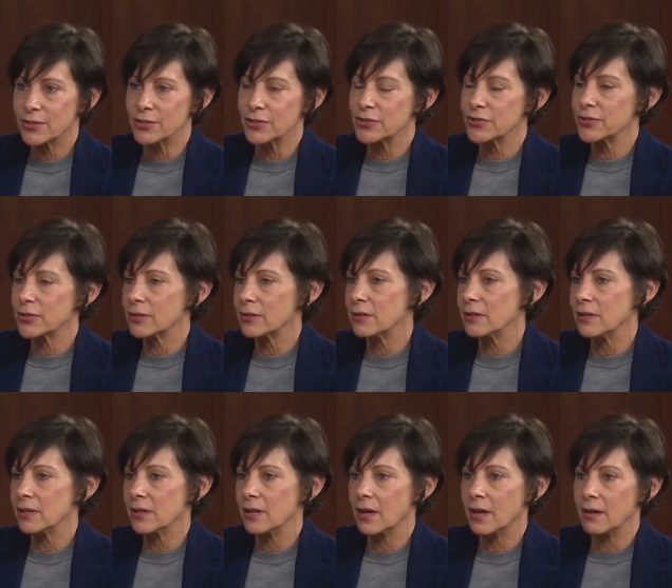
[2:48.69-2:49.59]
Her
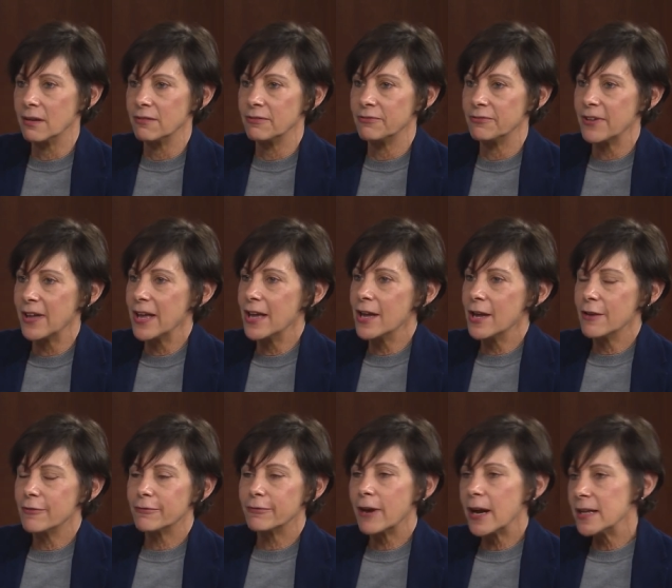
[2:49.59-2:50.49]
circle of
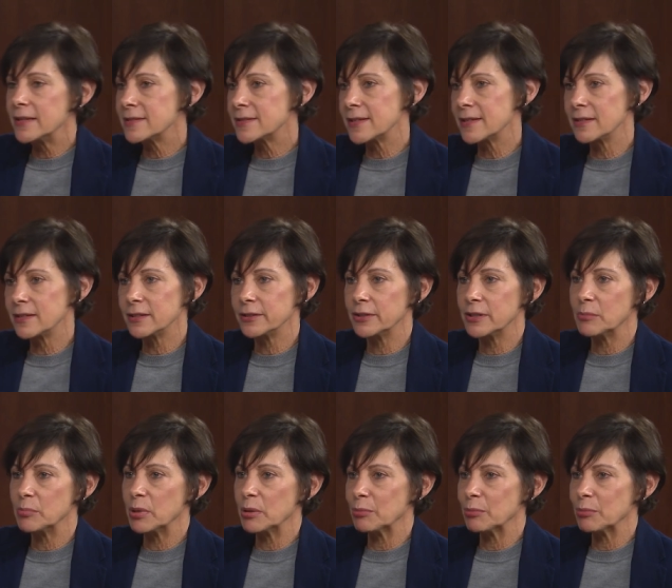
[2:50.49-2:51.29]
friends included